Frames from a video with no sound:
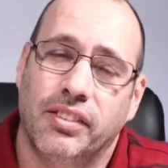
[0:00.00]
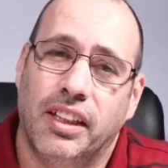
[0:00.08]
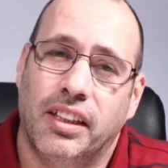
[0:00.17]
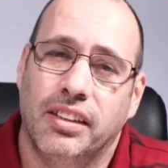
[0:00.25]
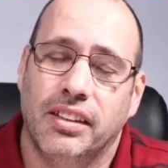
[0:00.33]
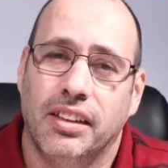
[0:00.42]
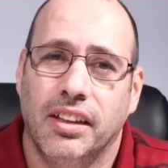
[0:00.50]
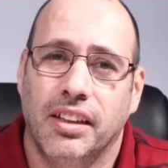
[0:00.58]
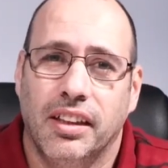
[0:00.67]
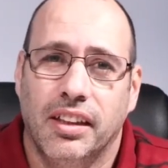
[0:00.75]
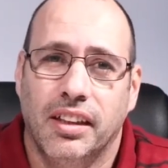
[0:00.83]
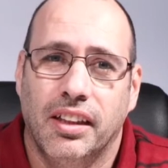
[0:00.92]
well,
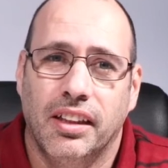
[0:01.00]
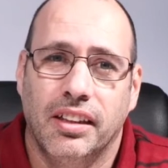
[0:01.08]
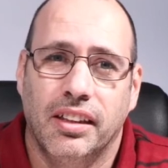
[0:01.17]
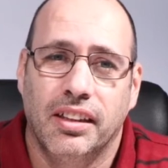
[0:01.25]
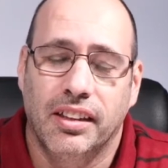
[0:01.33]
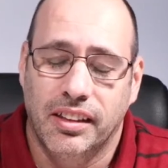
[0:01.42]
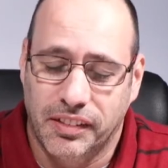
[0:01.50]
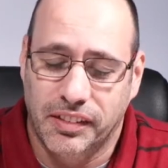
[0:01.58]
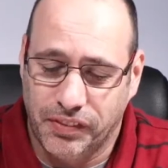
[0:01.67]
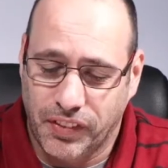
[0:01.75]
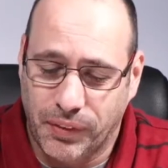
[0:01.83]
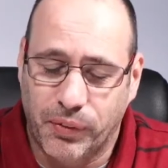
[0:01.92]
a
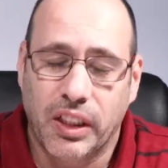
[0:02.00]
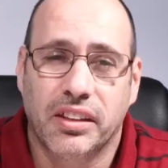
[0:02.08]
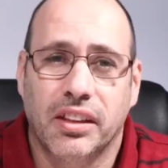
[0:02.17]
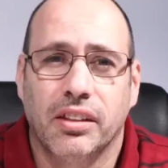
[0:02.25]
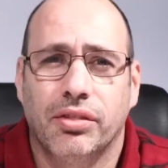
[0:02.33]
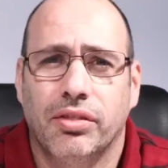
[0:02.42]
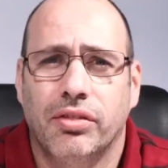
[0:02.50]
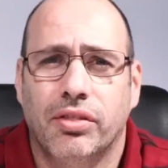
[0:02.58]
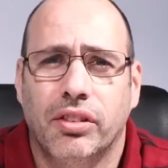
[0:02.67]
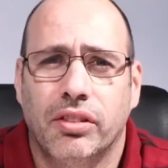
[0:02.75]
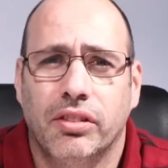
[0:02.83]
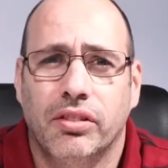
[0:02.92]
present
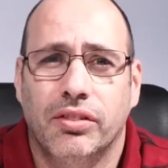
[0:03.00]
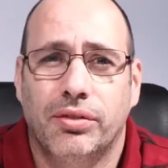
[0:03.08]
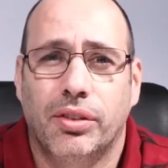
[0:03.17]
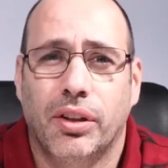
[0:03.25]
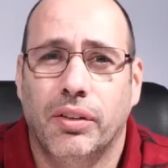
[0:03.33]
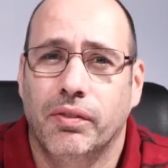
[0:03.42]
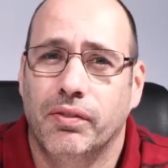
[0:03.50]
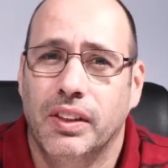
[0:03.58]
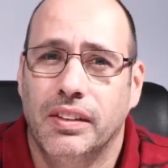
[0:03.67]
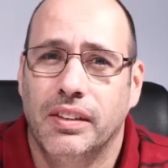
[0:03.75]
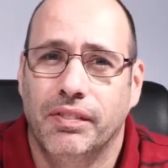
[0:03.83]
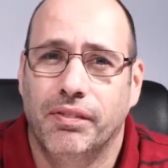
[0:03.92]

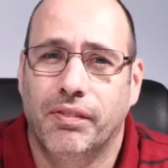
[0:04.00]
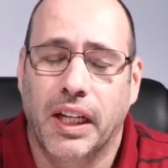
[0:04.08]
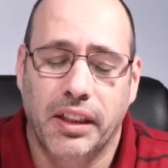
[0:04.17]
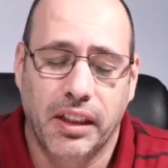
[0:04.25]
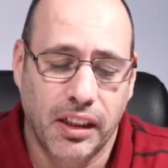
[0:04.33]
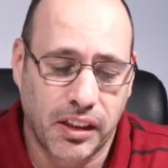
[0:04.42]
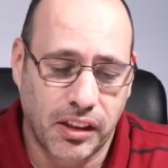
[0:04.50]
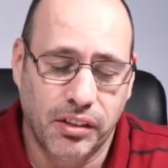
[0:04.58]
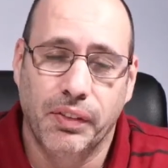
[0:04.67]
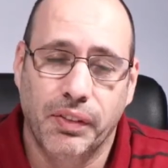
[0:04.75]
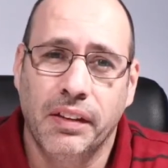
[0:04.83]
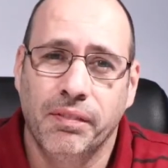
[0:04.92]
from my kids
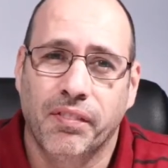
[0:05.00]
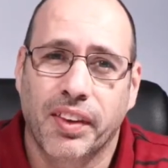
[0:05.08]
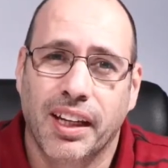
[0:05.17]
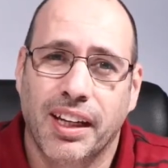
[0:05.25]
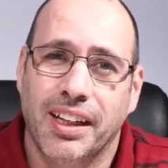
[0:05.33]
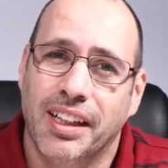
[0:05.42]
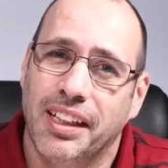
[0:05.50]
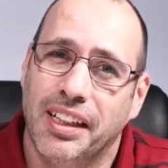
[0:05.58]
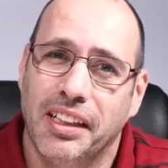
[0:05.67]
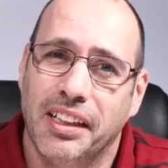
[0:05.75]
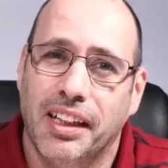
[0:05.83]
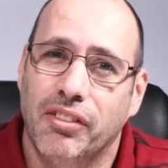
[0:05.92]
to me.
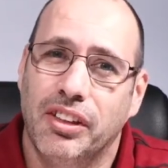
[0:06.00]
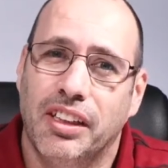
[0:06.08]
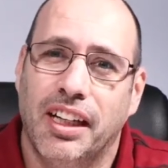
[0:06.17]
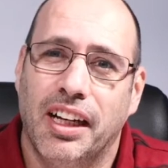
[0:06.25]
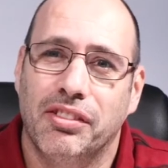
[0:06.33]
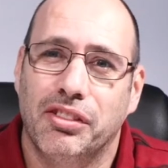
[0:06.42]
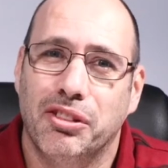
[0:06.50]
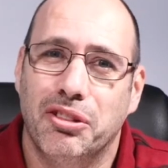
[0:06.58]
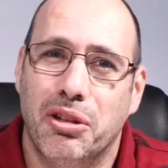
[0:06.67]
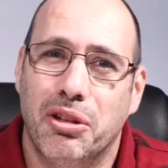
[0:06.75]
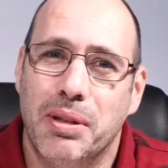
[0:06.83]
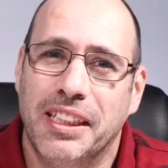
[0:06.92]
I will have
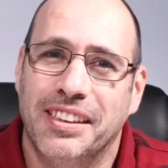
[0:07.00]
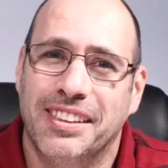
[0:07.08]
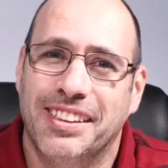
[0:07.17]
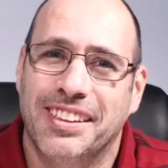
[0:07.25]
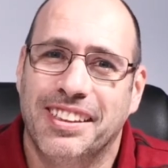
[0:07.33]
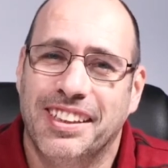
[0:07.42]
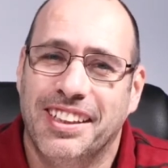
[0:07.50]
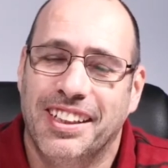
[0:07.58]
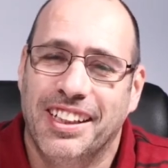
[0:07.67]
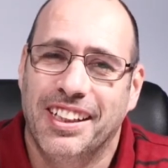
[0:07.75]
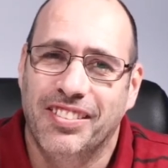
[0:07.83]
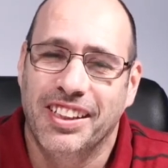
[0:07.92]
to open it
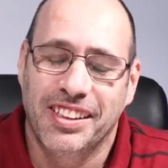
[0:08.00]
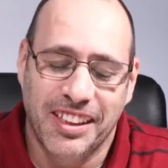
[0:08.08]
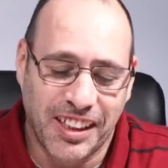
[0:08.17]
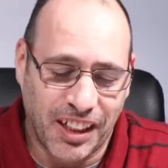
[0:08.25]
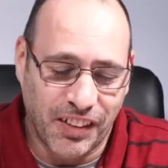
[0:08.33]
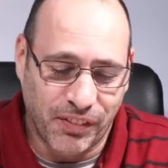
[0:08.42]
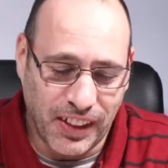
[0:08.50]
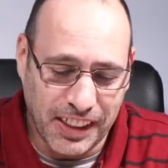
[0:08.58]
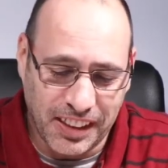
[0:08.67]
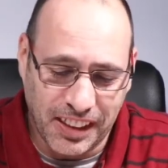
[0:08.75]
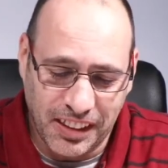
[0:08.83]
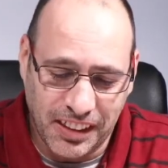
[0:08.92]
when they are
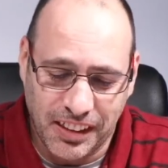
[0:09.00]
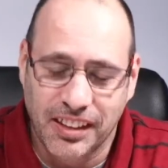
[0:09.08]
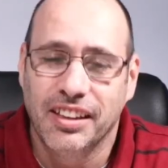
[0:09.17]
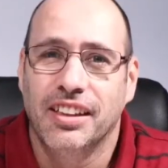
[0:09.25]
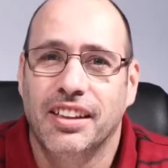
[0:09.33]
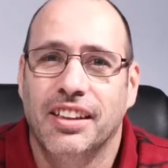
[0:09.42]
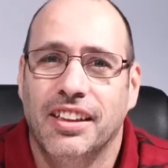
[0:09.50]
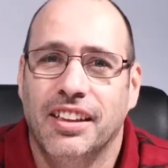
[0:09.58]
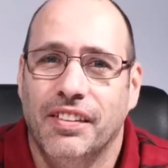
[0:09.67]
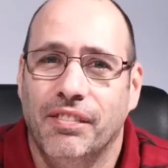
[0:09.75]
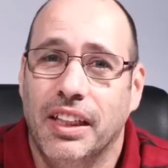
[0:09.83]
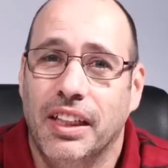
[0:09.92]
present,
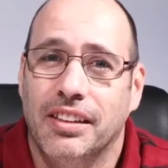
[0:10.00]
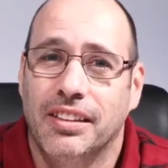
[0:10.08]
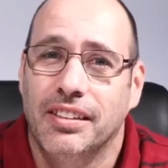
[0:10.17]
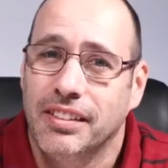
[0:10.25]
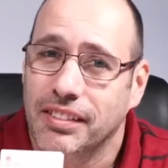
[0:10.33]
but